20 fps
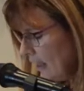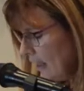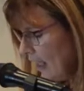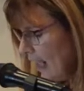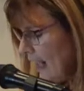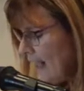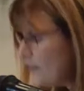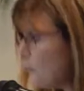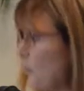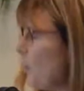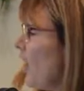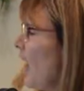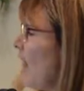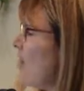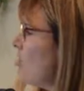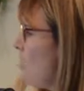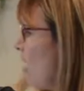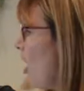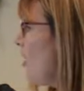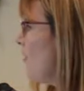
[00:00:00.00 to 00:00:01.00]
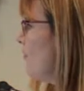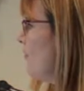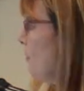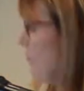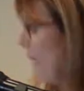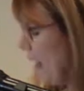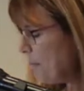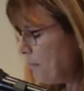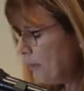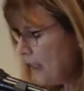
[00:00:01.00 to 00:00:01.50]
that's what I love
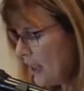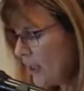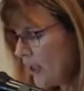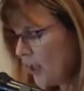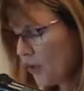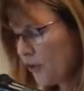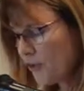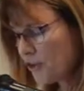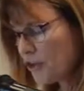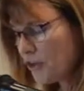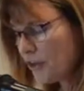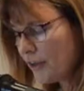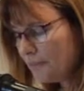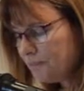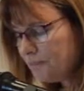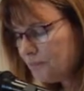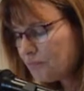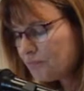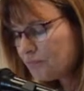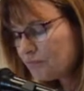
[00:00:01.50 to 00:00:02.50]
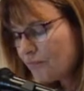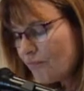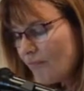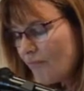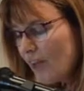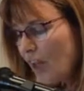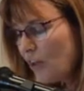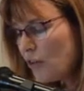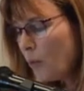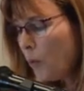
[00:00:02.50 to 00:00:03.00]
about being a Christian.
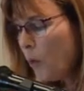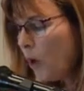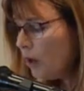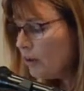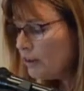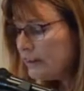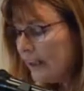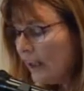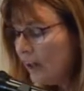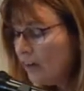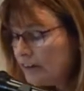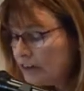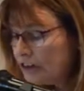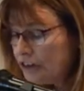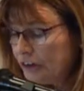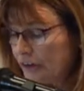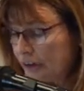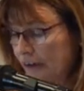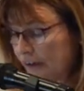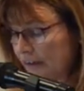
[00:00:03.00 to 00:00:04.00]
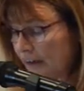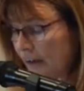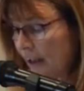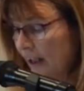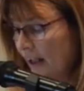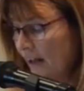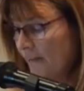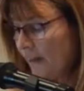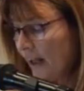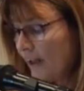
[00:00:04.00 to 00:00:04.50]
The world tells you
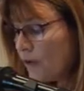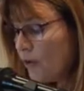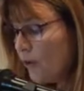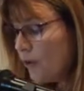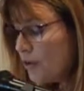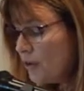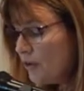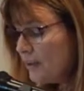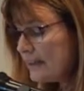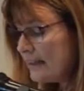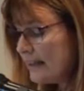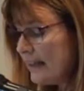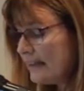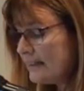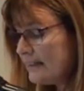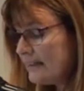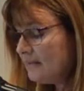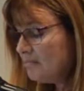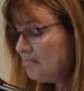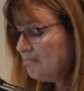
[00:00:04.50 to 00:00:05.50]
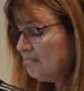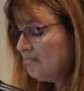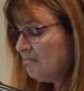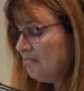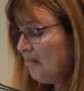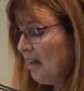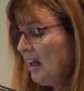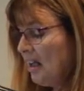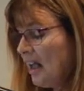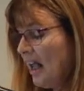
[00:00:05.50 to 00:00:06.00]
that you're useless,
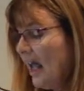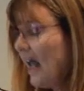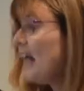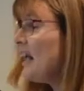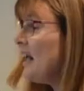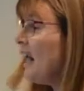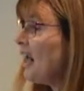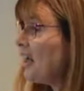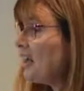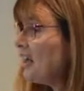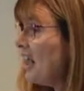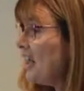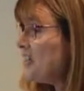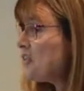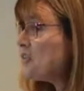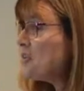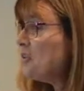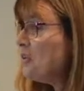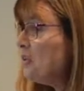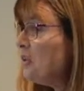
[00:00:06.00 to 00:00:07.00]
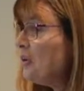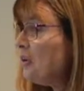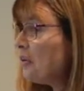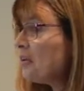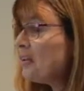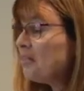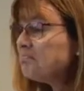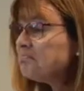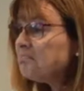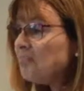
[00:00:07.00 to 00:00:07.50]
and unless you
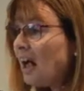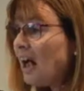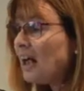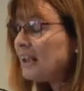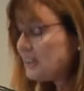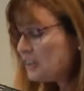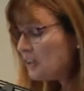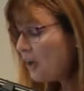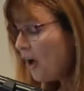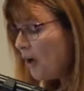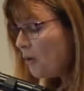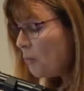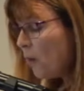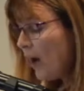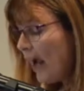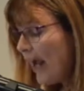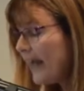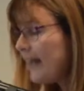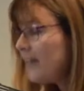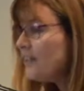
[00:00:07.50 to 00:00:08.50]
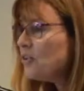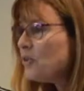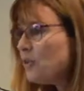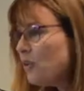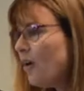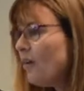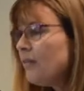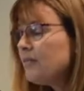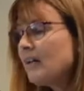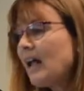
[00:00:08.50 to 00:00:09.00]
look a certain way, you
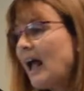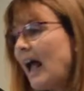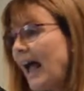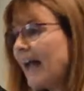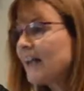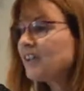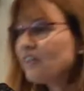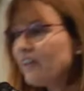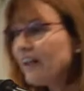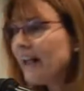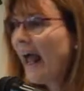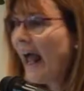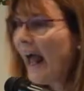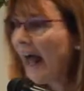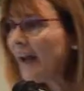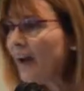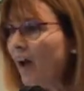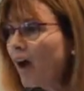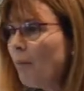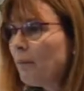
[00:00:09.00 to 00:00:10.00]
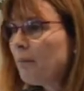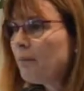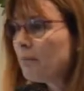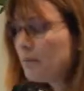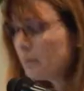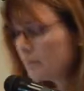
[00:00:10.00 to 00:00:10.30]
don't actually add up.